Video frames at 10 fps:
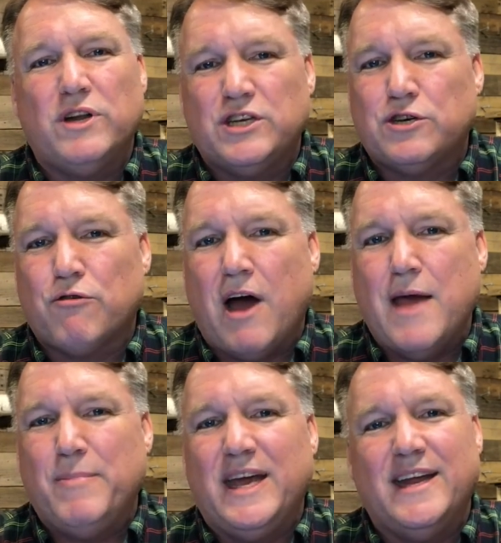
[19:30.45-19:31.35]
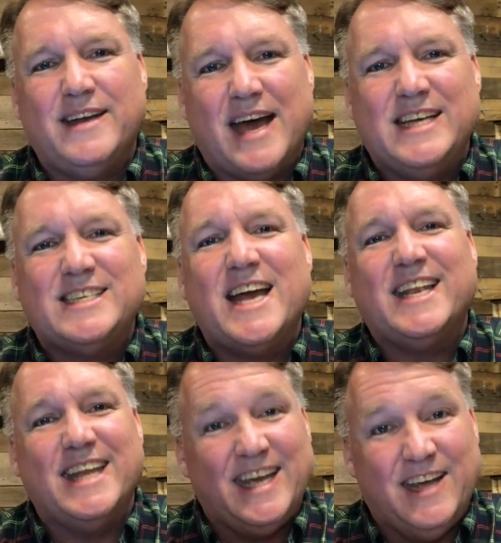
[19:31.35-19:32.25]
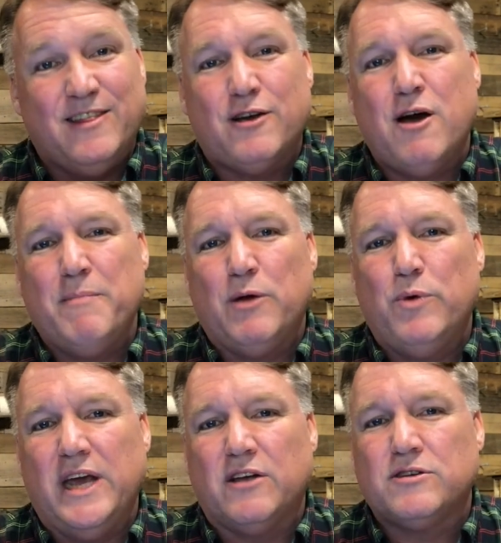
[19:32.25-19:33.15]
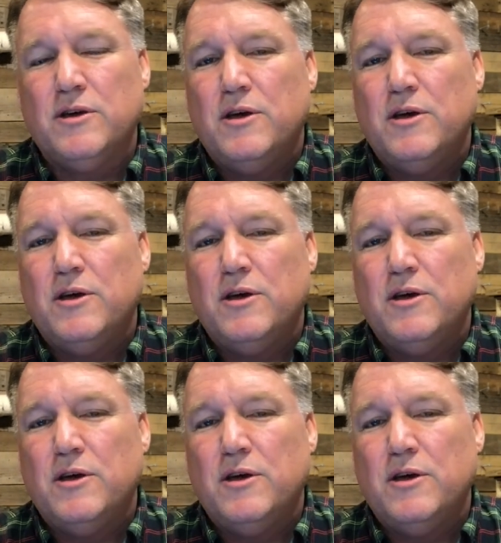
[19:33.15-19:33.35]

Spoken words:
describing and dissecting in the coming weeks.